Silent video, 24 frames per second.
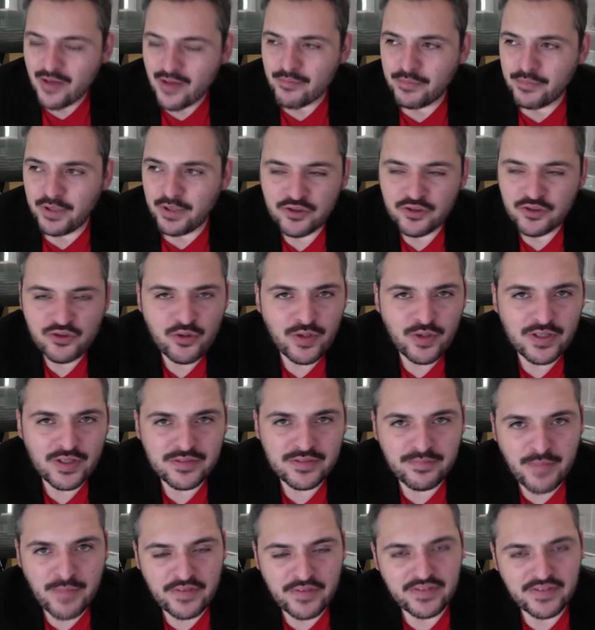Because you guys
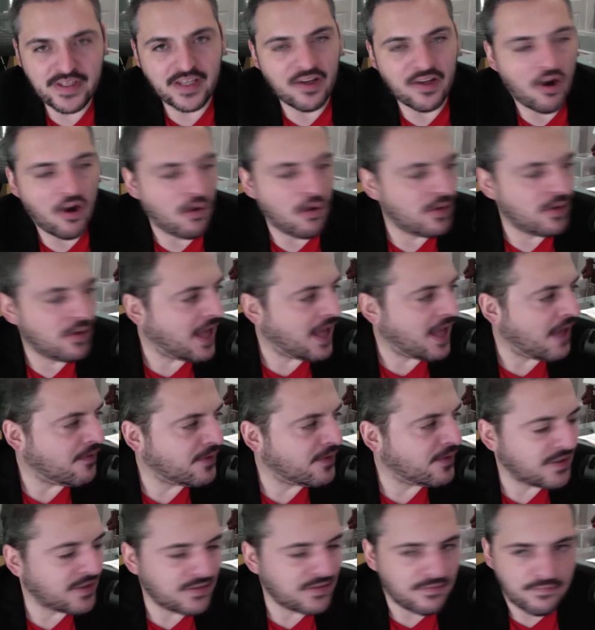may think only
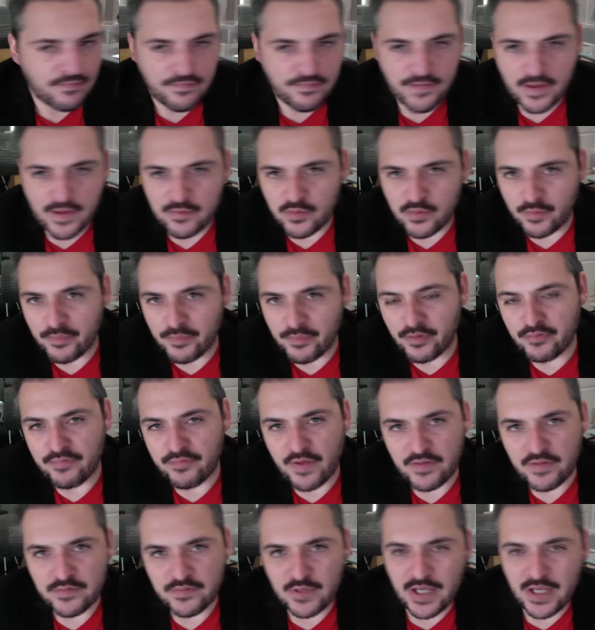advertising Facebook, but
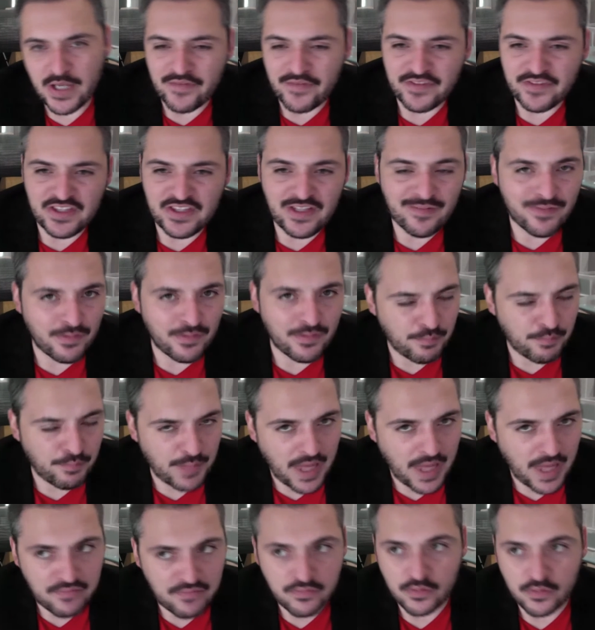Facebook have different
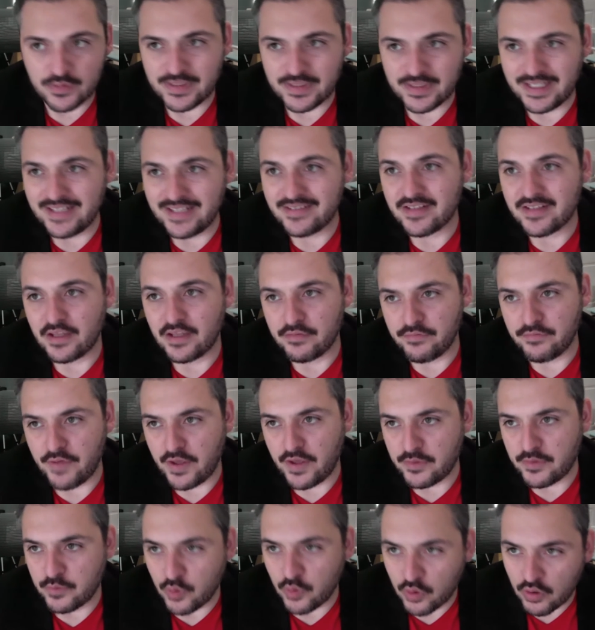platforms inside
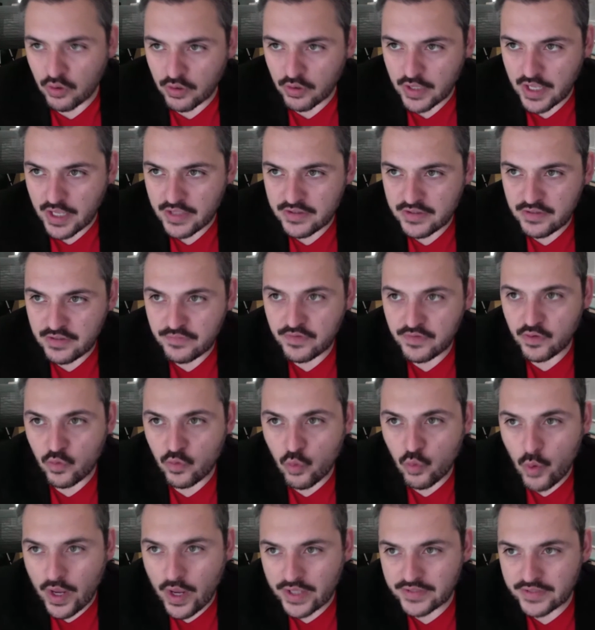Facebook, okay? Different
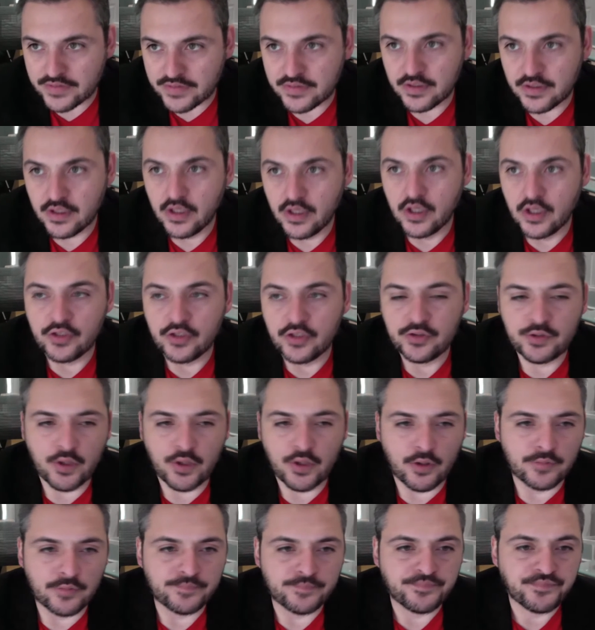ways.
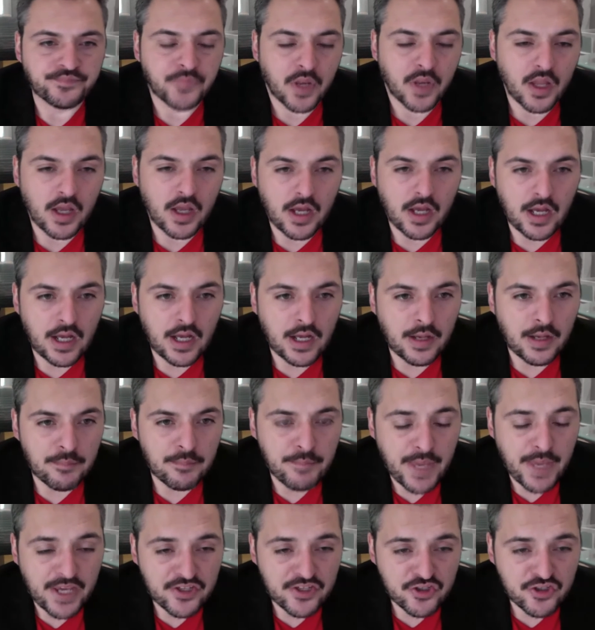So
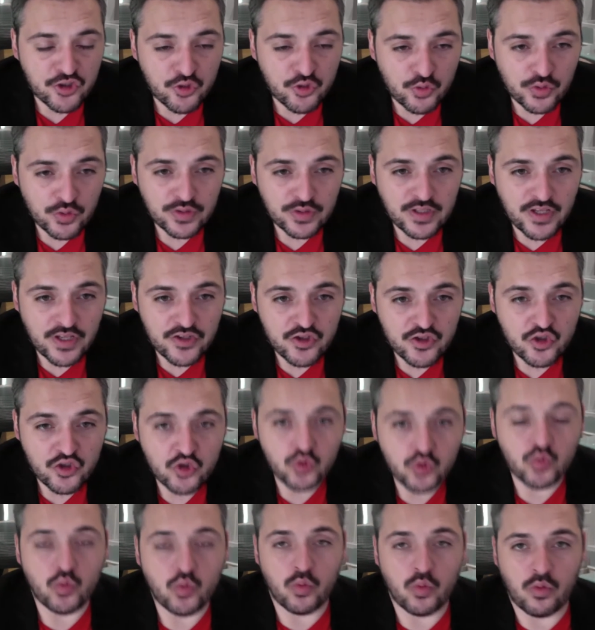make sure that
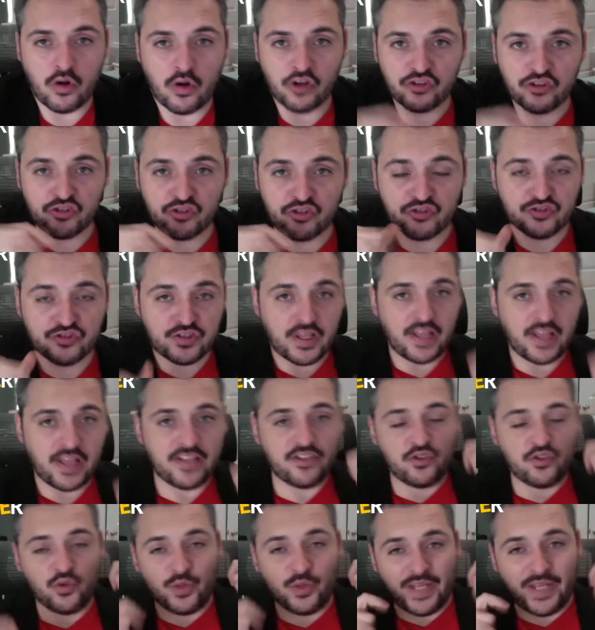you understand
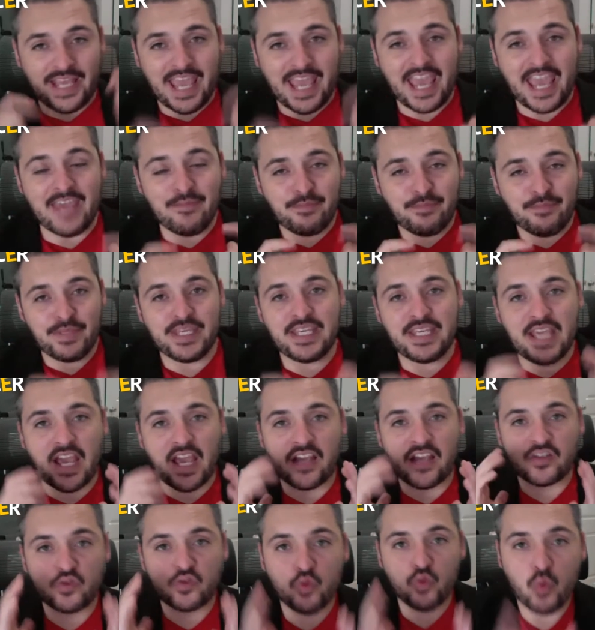your
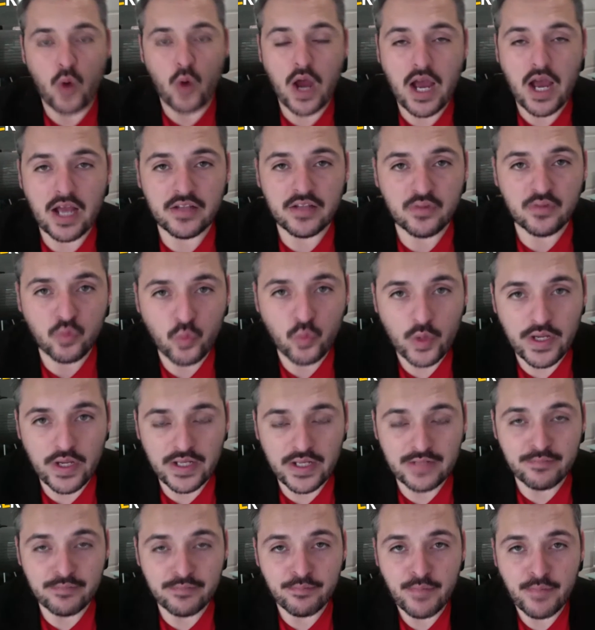KPIs, what
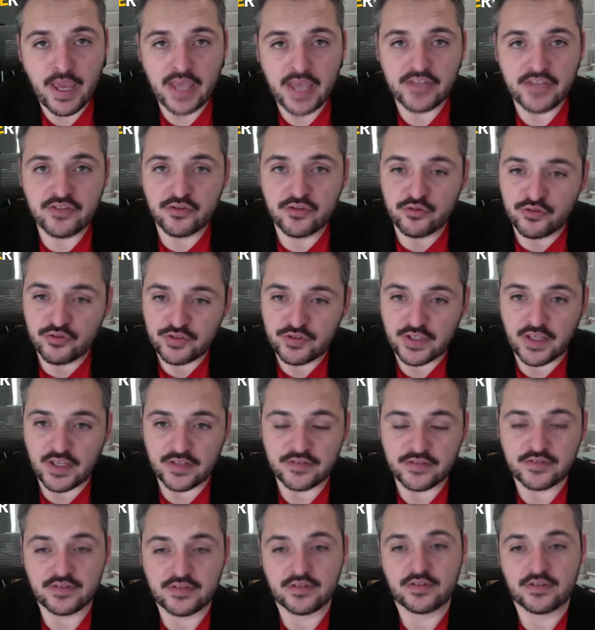will make
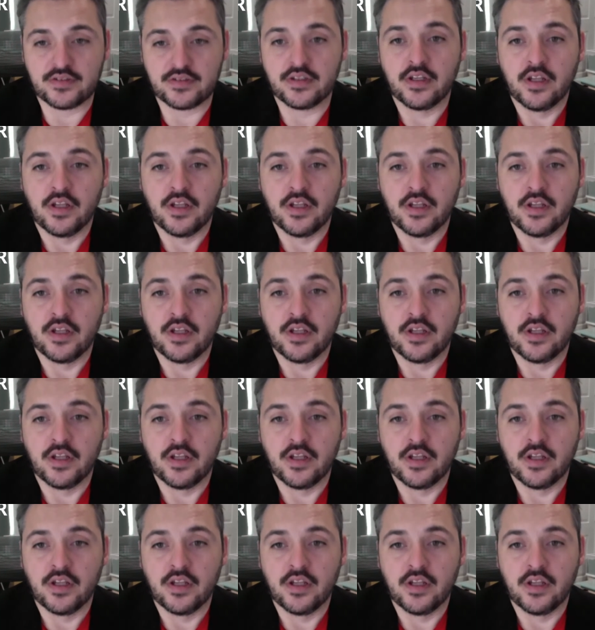success,